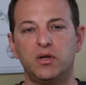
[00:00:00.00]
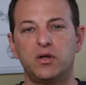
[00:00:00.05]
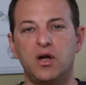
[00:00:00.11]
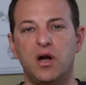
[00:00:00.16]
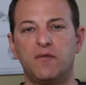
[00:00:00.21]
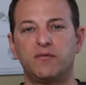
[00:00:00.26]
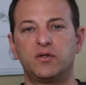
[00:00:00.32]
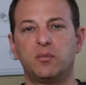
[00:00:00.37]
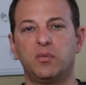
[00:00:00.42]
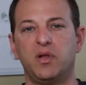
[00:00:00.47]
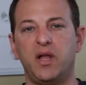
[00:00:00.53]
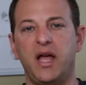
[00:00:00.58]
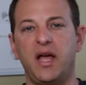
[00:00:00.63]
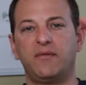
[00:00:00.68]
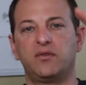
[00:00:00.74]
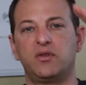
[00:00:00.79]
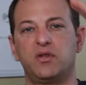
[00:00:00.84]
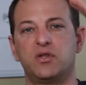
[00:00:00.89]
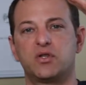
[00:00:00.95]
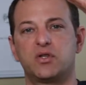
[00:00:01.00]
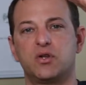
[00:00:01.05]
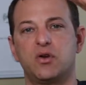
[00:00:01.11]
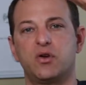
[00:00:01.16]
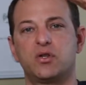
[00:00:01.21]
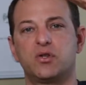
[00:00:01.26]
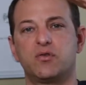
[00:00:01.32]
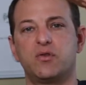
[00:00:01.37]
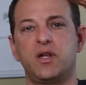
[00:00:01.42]
comfortable after the
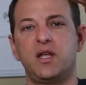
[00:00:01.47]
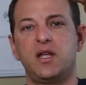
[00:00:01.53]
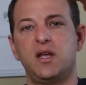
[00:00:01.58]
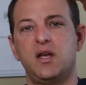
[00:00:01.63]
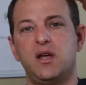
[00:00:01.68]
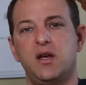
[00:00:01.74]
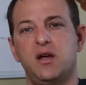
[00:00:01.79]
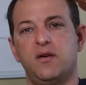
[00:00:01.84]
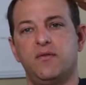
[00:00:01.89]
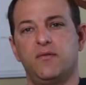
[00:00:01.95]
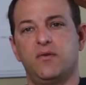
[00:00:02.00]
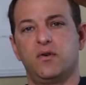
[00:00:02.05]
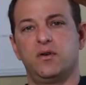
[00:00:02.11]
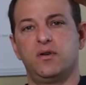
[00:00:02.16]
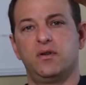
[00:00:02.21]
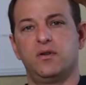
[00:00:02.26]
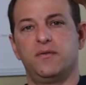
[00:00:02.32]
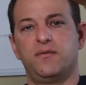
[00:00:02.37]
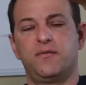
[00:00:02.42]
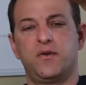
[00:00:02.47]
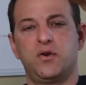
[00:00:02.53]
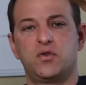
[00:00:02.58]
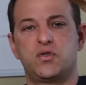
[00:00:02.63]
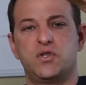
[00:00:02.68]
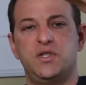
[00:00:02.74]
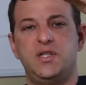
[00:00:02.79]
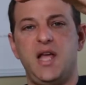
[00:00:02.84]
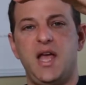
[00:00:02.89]
surgery for the
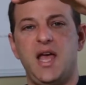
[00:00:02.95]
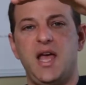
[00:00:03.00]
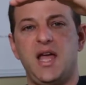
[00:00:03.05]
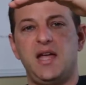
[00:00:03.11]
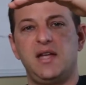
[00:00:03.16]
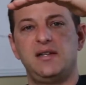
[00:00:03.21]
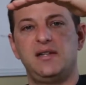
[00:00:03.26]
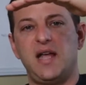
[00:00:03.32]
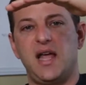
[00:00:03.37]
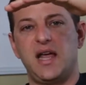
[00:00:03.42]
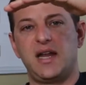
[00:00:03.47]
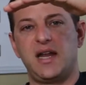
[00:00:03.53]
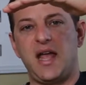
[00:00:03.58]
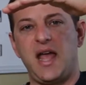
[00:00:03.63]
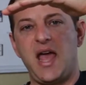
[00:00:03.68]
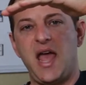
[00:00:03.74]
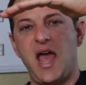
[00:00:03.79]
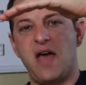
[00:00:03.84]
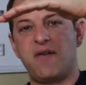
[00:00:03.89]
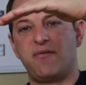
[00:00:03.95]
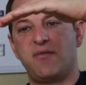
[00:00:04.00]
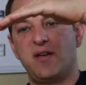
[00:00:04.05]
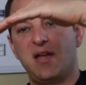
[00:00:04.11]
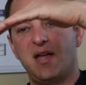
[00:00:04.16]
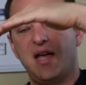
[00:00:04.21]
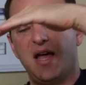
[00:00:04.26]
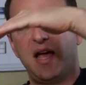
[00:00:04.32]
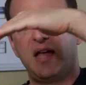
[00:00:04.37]
first day and a
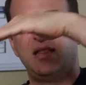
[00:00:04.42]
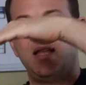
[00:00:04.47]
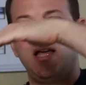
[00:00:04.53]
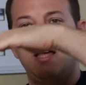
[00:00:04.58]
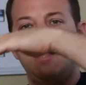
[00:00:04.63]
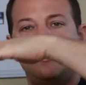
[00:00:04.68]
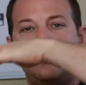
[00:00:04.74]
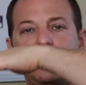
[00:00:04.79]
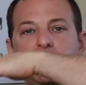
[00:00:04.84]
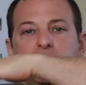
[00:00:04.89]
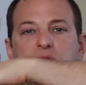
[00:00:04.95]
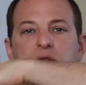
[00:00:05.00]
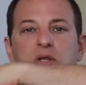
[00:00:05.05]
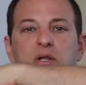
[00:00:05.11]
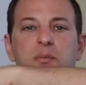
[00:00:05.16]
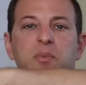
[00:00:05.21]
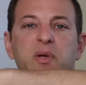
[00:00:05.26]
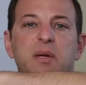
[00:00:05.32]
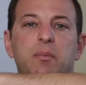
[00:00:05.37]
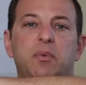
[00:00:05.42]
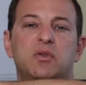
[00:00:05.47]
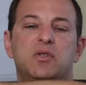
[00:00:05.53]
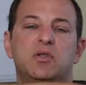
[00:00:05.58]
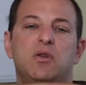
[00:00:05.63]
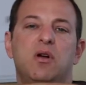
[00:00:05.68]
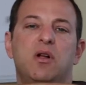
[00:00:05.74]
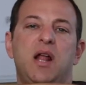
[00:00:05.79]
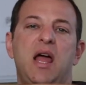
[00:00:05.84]
half, and then usually people
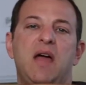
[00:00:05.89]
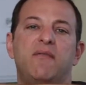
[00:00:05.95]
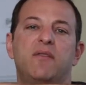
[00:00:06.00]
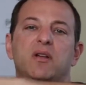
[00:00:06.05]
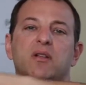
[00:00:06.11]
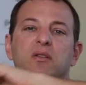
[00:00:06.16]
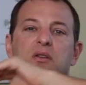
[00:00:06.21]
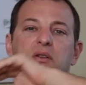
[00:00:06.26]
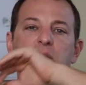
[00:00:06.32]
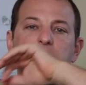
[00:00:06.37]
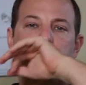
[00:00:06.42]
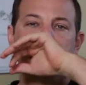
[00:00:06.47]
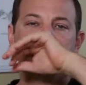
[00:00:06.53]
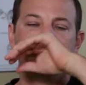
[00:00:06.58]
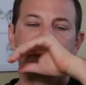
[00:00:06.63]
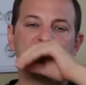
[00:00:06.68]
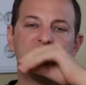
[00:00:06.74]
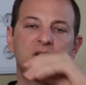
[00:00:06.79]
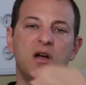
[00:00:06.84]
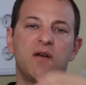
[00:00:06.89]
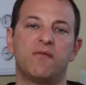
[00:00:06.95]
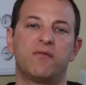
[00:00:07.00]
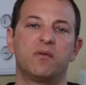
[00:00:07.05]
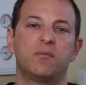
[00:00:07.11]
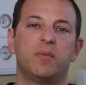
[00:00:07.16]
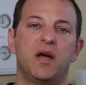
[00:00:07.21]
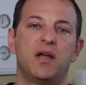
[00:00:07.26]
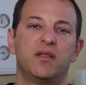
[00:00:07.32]
start having a little bit of
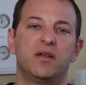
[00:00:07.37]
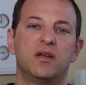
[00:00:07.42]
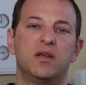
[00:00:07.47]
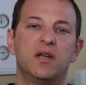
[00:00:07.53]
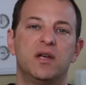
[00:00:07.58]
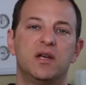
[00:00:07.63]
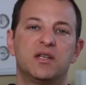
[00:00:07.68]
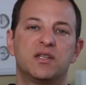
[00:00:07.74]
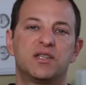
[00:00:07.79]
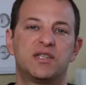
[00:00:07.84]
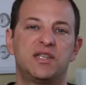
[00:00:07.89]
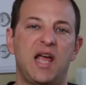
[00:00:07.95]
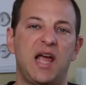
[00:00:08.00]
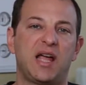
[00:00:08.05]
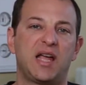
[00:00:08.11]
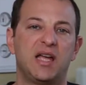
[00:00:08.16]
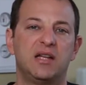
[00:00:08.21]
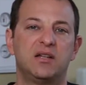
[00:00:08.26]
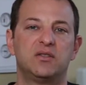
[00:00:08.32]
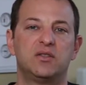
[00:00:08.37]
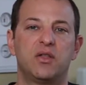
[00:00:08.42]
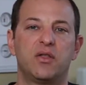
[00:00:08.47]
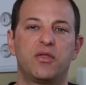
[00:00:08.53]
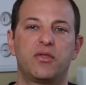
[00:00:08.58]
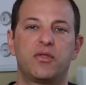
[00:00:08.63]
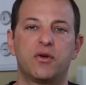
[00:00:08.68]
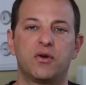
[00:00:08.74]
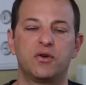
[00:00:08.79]
discomfort by the second to
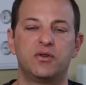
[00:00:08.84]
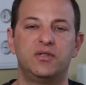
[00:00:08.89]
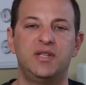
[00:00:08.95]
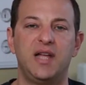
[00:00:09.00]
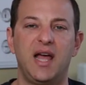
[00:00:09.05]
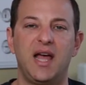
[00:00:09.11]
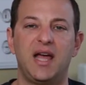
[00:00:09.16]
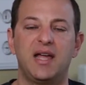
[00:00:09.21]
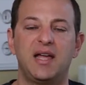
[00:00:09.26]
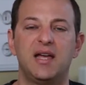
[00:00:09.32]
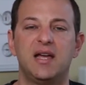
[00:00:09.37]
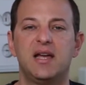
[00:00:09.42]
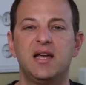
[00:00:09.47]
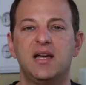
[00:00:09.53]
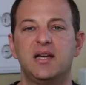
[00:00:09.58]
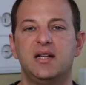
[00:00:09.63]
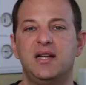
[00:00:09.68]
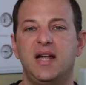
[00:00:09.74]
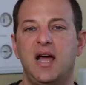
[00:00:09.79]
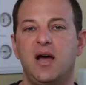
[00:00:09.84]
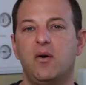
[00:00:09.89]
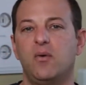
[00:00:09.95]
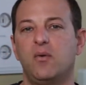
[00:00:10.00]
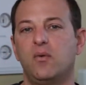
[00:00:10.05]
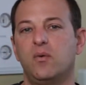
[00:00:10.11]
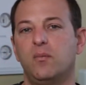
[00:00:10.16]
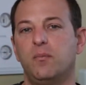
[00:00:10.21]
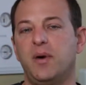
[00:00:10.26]
third day.
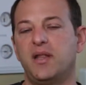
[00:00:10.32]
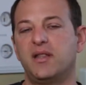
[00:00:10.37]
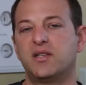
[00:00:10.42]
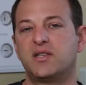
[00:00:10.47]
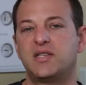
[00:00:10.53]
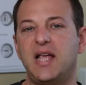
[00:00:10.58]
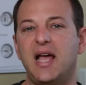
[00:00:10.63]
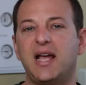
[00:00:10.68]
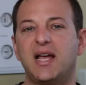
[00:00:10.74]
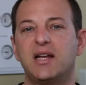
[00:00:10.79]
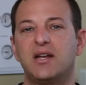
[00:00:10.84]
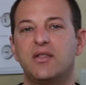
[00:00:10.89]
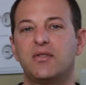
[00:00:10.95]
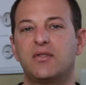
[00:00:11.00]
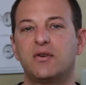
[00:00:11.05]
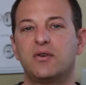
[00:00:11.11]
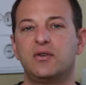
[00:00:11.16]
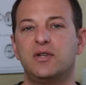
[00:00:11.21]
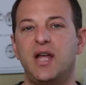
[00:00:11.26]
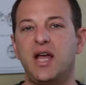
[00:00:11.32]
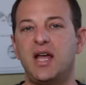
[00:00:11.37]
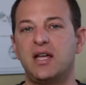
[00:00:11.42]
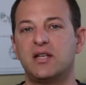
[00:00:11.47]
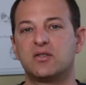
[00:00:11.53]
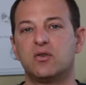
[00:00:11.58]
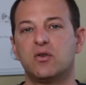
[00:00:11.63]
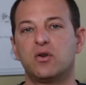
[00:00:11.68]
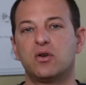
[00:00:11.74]
Now, by the second and third
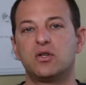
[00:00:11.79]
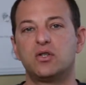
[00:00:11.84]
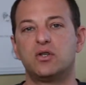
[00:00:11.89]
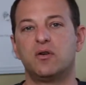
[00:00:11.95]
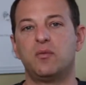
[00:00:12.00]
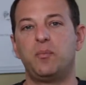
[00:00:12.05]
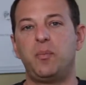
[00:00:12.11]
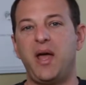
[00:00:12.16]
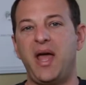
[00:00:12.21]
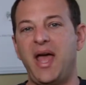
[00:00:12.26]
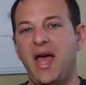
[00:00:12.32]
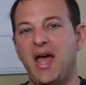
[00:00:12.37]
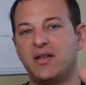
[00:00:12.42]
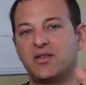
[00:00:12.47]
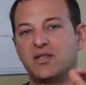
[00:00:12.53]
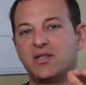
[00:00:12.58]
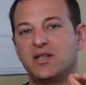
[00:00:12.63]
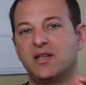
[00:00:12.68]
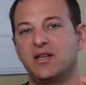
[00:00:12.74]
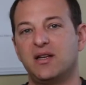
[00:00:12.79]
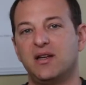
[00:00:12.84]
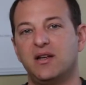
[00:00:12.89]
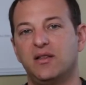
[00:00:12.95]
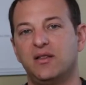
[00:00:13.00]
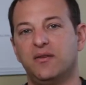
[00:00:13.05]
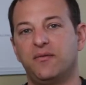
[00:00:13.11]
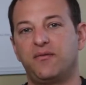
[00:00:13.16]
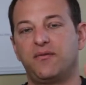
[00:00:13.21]
day, as long as you're past
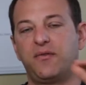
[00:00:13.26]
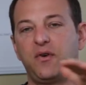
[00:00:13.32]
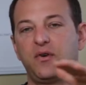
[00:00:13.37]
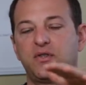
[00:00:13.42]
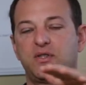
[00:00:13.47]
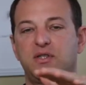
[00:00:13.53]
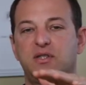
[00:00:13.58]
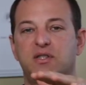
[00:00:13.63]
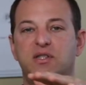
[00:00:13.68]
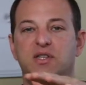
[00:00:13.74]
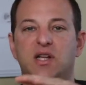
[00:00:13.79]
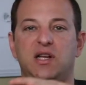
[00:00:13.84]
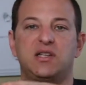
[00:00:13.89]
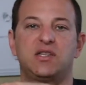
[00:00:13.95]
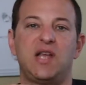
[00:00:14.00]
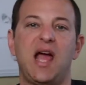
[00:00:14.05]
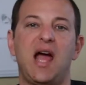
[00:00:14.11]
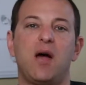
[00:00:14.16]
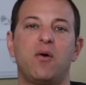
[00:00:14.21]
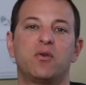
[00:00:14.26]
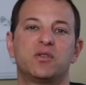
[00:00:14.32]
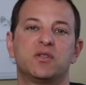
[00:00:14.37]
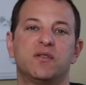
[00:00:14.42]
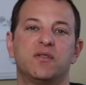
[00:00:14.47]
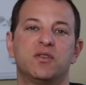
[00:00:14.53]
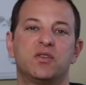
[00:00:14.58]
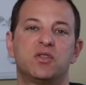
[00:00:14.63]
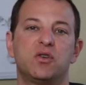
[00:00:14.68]
the first 6
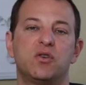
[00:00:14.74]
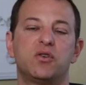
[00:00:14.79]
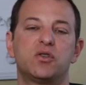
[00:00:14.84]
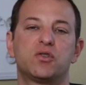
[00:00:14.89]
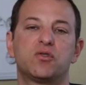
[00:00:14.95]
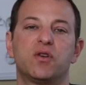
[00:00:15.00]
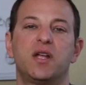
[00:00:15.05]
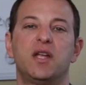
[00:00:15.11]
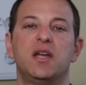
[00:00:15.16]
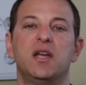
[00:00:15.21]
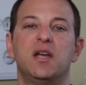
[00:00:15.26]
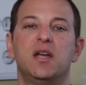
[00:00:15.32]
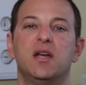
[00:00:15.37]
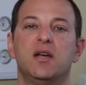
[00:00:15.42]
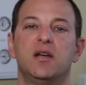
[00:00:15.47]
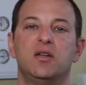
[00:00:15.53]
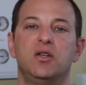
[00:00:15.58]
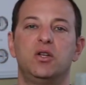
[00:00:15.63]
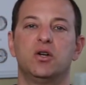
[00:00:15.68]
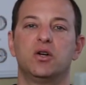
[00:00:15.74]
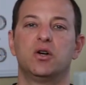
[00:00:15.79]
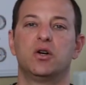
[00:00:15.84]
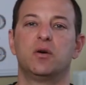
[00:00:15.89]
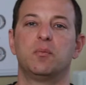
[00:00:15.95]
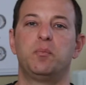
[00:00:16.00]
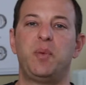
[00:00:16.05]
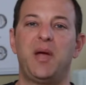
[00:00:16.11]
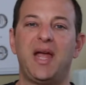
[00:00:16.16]
hours of the surgery,
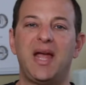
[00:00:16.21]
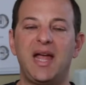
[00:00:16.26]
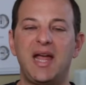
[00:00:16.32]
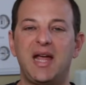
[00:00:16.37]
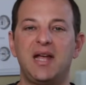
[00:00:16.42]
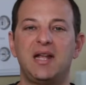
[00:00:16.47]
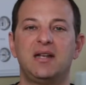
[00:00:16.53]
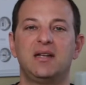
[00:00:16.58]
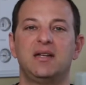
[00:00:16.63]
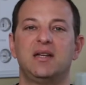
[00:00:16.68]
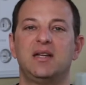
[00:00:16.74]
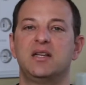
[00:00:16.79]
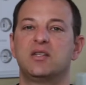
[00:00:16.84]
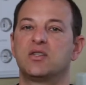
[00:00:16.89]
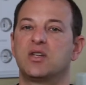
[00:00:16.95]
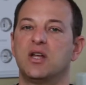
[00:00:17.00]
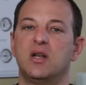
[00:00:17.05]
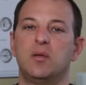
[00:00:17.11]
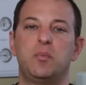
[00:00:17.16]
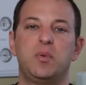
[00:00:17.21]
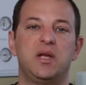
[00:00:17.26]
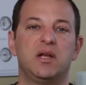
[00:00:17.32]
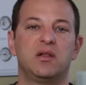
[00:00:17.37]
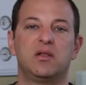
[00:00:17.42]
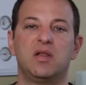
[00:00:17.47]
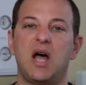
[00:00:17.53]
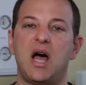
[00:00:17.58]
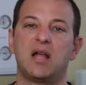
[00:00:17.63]
your pain is going to be
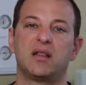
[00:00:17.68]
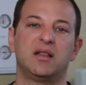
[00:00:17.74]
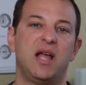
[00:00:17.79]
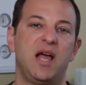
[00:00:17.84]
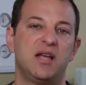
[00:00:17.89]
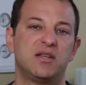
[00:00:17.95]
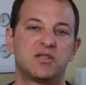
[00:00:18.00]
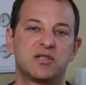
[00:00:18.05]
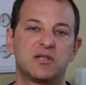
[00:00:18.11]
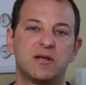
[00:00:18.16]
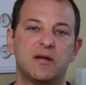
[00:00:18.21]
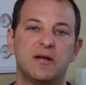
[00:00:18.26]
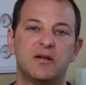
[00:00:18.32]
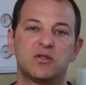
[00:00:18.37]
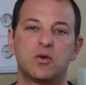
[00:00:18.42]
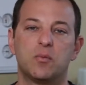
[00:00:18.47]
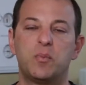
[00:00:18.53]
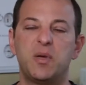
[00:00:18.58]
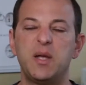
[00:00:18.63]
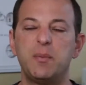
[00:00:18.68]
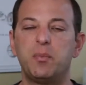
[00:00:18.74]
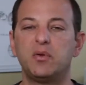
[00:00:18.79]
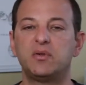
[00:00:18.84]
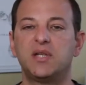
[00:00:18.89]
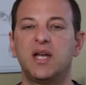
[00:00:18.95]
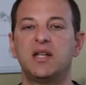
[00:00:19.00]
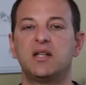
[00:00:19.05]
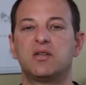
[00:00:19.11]
a lot less. So
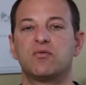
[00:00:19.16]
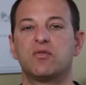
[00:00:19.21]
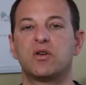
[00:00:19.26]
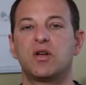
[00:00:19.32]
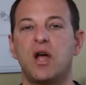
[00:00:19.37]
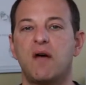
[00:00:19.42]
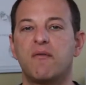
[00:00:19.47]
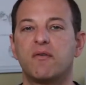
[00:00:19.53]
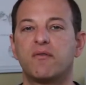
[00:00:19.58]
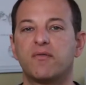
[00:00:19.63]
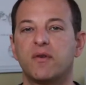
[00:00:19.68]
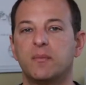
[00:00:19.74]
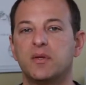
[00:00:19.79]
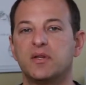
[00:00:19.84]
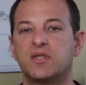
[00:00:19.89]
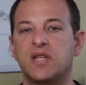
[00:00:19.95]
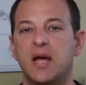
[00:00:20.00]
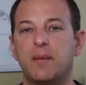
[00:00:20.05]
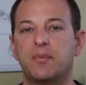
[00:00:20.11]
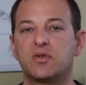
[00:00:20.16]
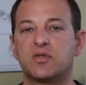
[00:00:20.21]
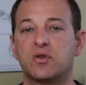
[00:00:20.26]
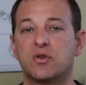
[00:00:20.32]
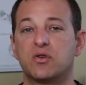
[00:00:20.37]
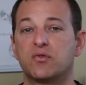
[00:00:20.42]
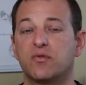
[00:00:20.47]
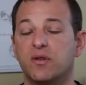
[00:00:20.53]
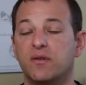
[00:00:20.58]
people tend to recover from this type of
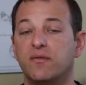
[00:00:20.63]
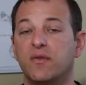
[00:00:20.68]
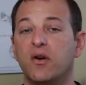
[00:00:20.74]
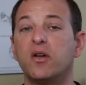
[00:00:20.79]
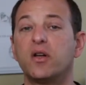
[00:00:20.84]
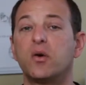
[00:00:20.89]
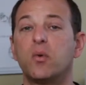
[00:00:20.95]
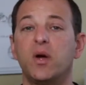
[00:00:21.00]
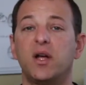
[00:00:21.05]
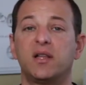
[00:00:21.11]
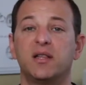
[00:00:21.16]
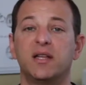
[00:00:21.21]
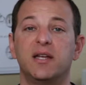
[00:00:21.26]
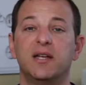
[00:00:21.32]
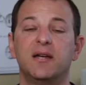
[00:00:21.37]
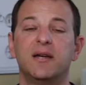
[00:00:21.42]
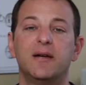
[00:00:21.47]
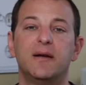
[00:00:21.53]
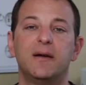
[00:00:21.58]
surgery very quickly.